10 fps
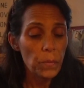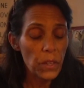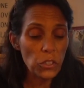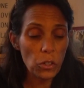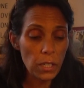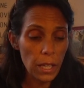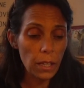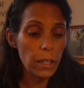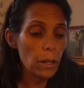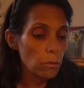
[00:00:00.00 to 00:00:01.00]
that's going to
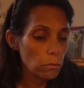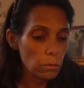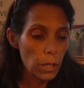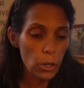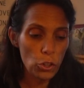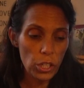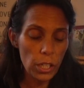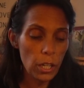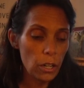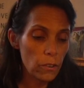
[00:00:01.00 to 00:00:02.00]
take,
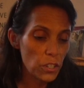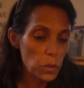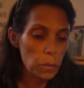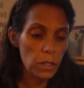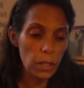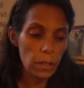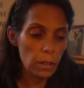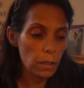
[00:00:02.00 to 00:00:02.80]
energy and charisma